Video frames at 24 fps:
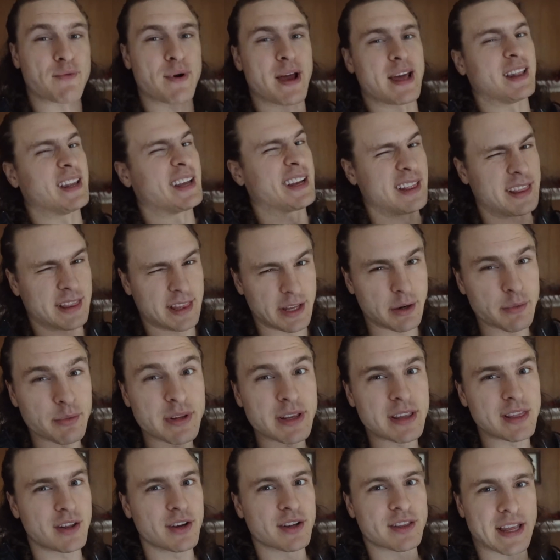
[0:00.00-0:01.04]
red. Like, it
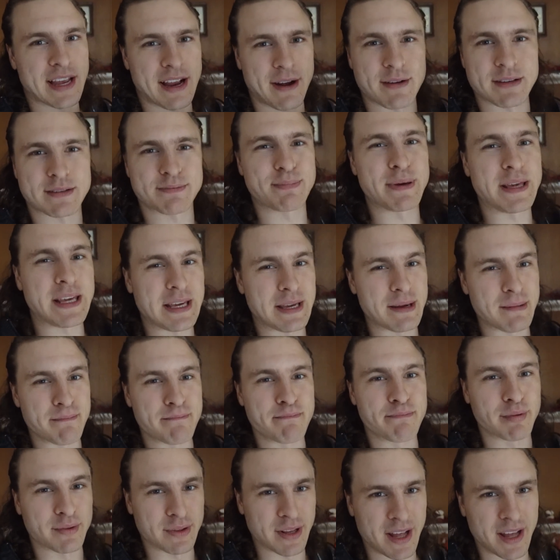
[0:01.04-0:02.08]
literally looked like I was peeing
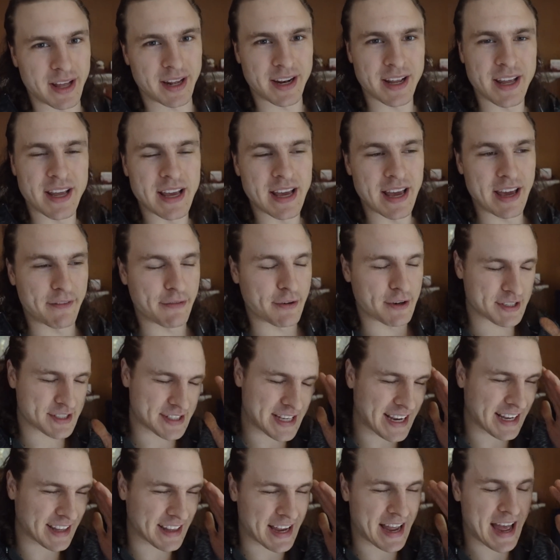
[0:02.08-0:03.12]
blood. And for a
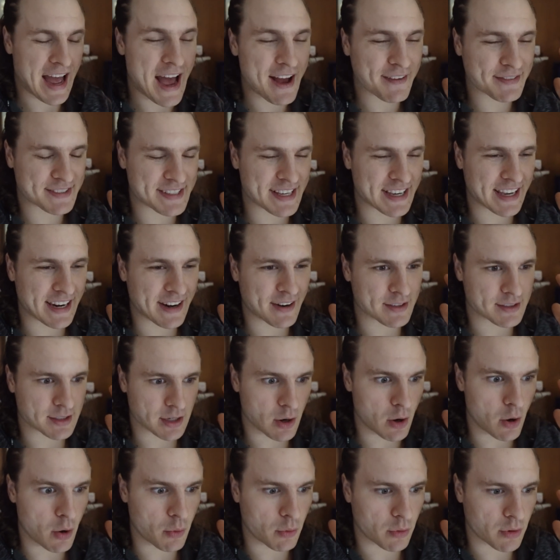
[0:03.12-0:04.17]
second, like a half second, I was
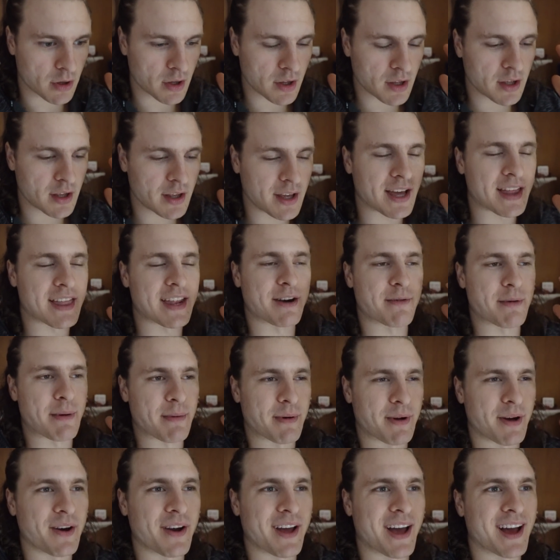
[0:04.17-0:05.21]
like, oh, and then I
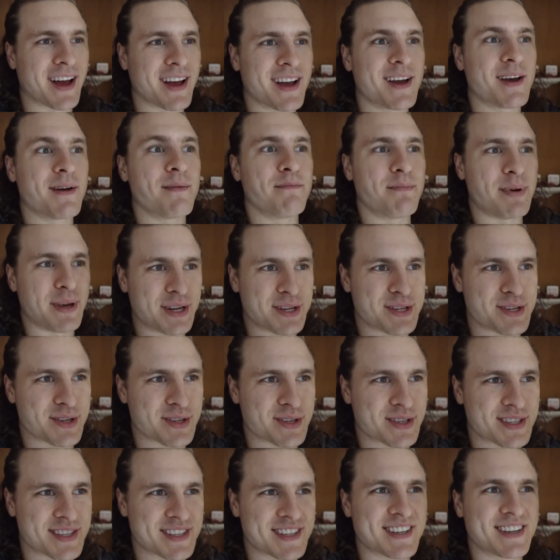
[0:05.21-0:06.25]
remembered, oh yeah, beet
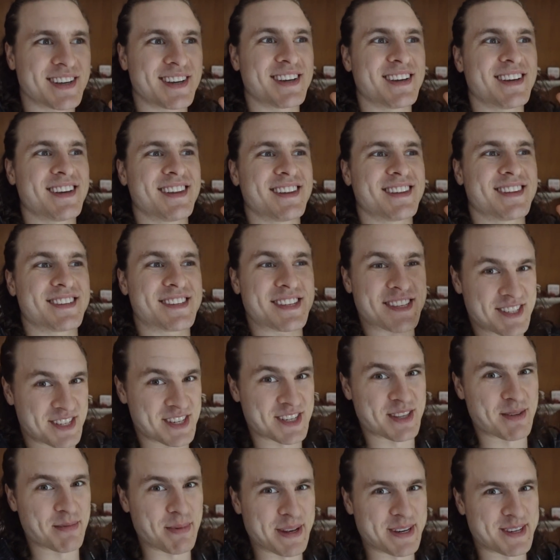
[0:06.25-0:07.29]
juice. This is
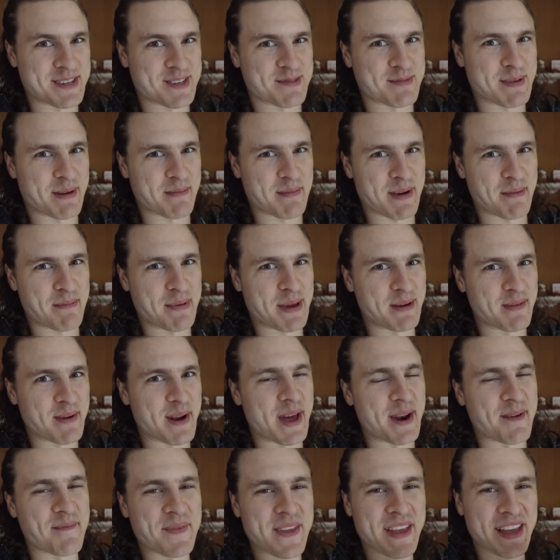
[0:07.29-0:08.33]
just the beat juice making my pee
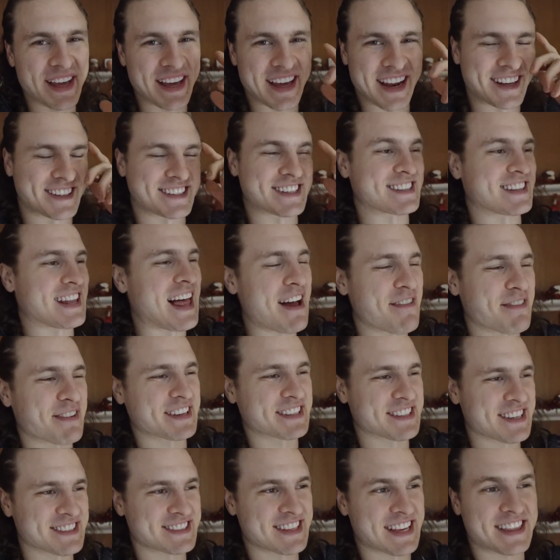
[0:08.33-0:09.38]
red. And I was just laughing
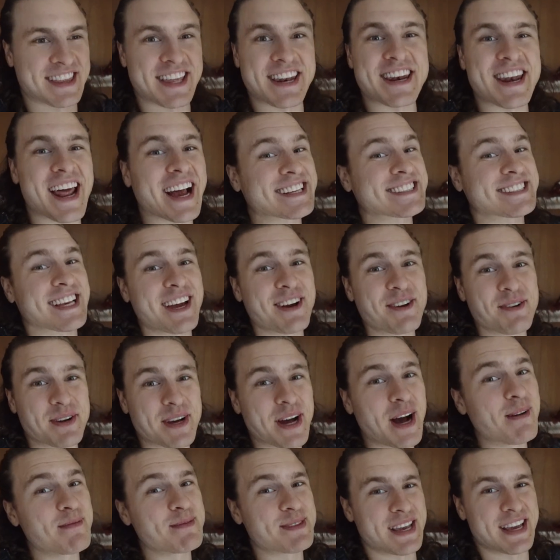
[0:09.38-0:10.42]
because I was like, the next guy who
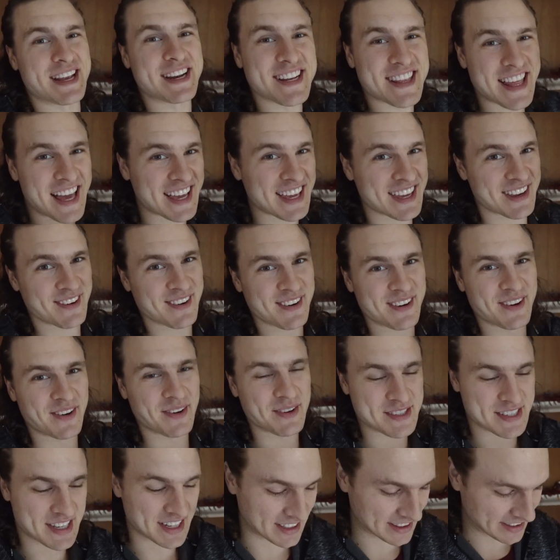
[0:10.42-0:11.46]
comes into that urinal
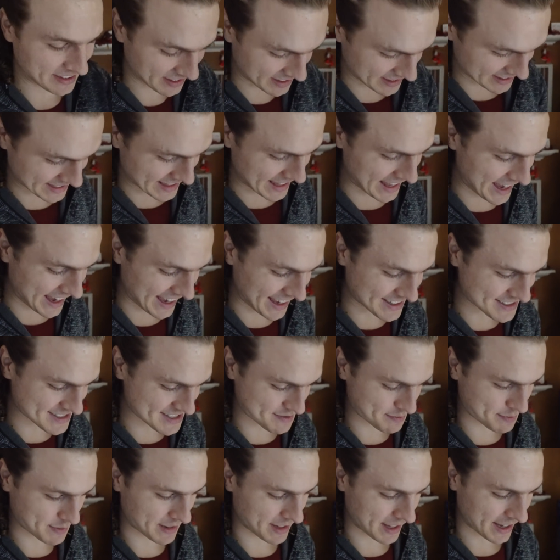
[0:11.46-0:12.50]
is going to look at that and
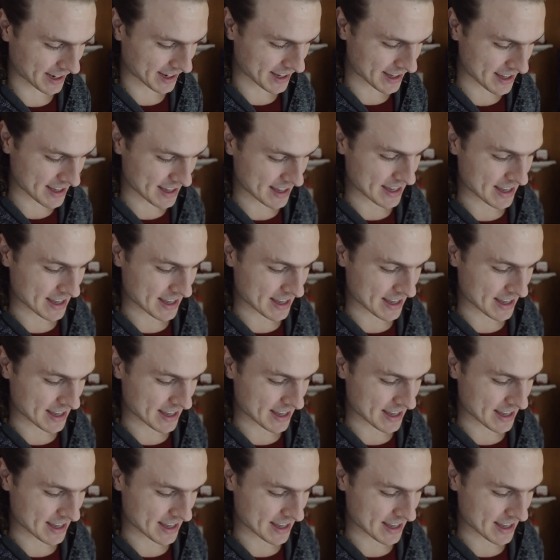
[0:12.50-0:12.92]
just be like,